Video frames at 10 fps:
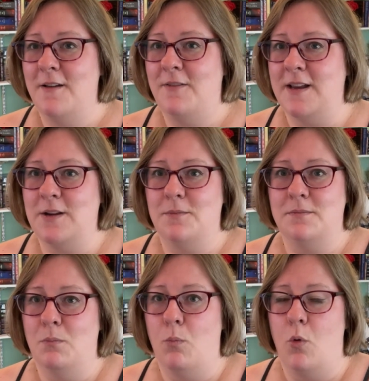find it
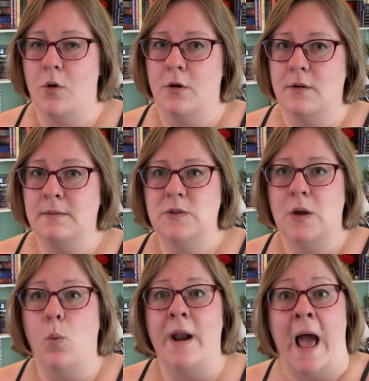more
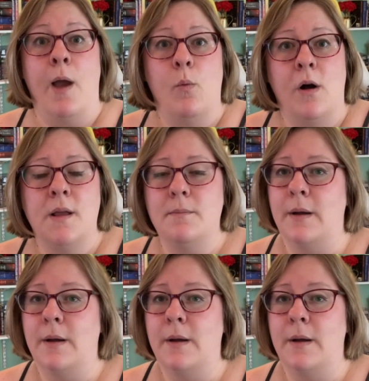to what I want,